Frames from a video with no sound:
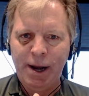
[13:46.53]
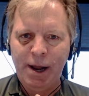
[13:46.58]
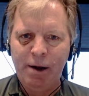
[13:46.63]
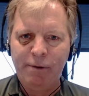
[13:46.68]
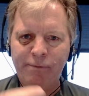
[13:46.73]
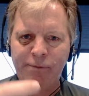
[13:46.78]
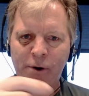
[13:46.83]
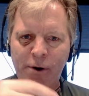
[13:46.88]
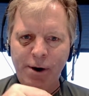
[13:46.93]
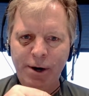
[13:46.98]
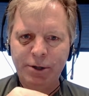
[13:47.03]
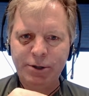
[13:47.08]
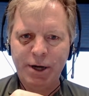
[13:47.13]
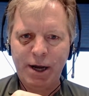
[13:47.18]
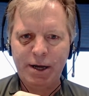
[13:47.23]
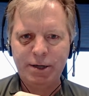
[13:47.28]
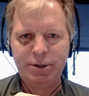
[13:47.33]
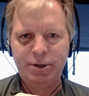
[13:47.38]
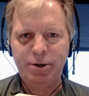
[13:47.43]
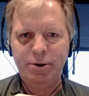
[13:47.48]
Now, Varnish
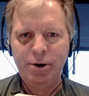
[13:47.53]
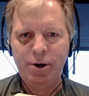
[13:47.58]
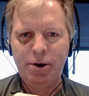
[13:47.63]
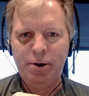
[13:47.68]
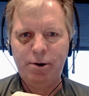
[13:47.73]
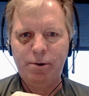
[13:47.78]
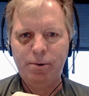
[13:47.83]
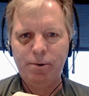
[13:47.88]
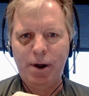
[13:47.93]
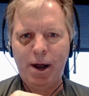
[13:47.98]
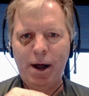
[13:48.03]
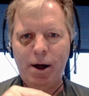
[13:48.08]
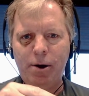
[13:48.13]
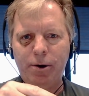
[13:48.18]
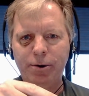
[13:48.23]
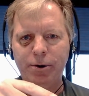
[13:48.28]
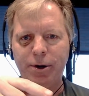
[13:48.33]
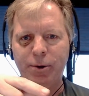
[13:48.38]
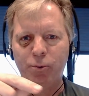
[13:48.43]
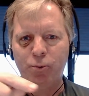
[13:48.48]
has to know
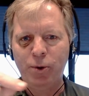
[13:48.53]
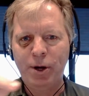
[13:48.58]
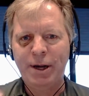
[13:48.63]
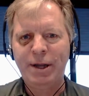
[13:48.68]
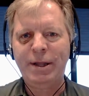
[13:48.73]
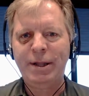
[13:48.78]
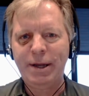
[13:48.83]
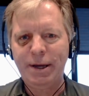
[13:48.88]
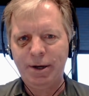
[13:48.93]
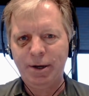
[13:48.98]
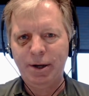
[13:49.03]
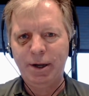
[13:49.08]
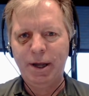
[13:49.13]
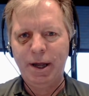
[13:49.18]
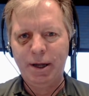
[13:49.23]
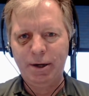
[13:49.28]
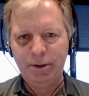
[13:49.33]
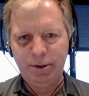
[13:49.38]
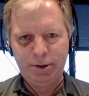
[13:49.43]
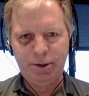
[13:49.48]
how to really to
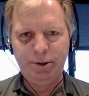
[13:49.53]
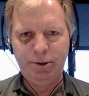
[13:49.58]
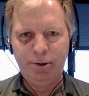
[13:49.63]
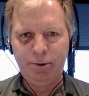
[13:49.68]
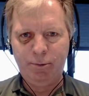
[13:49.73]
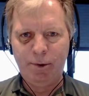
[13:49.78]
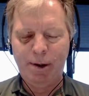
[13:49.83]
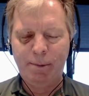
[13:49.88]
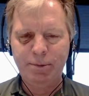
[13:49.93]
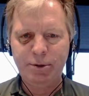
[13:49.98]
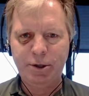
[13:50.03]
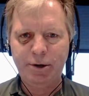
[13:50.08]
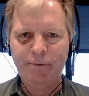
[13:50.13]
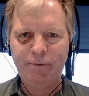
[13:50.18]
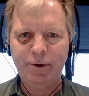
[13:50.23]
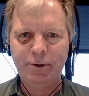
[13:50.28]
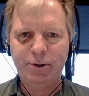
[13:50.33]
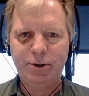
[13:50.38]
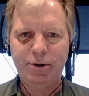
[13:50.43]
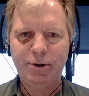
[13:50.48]
get to the web
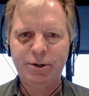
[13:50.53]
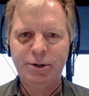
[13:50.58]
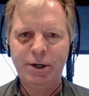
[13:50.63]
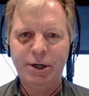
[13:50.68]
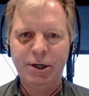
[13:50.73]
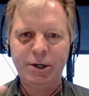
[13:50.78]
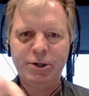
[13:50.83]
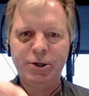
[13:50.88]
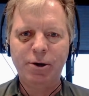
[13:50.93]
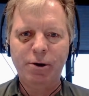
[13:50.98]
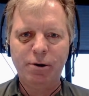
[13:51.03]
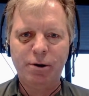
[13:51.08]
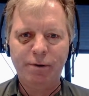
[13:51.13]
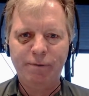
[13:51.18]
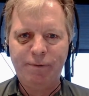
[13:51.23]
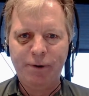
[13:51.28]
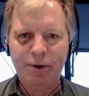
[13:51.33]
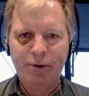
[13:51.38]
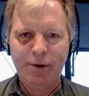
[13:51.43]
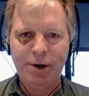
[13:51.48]
server. So there's an internal
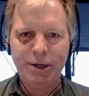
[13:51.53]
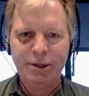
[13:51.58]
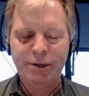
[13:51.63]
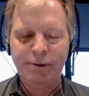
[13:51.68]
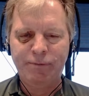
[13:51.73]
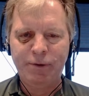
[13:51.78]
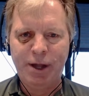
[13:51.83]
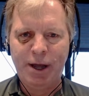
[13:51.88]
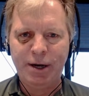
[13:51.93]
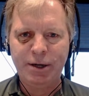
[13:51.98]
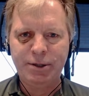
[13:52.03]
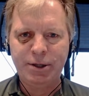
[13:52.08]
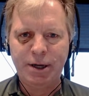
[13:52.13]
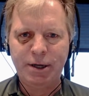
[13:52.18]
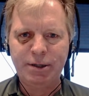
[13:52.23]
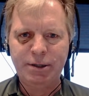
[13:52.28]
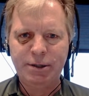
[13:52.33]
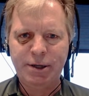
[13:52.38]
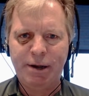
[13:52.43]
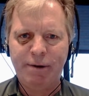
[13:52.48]
configuration for that. Is
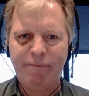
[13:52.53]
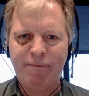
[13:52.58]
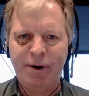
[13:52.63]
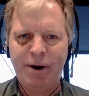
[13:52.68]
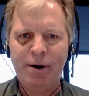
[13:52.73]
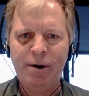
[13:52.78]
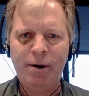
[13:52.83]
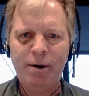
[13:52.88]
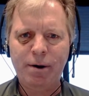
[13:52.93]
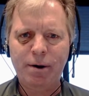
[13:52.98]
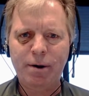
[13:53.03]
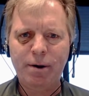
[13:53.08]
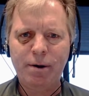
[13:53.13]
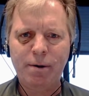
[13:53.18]
that is that fair?